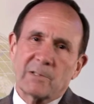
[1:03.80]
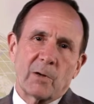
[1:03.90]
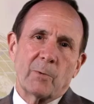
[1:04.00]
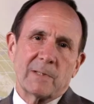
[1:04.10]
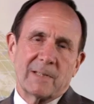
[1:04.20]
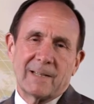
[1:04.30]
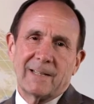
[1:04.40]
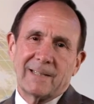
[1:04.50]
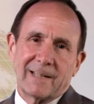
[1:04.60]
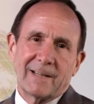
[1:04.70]
is always in the
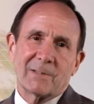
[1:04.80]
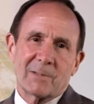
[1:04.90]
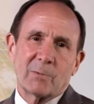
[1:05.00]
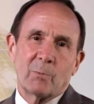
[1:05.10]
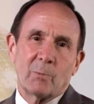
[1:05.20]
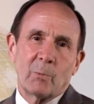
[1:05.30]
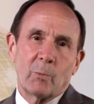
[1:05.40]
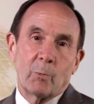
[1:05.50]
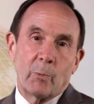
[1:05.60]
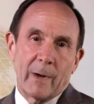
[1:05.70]
details.
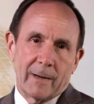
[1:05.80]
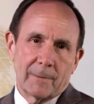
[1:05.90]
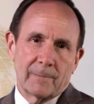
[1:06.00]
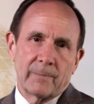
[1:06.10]
Where?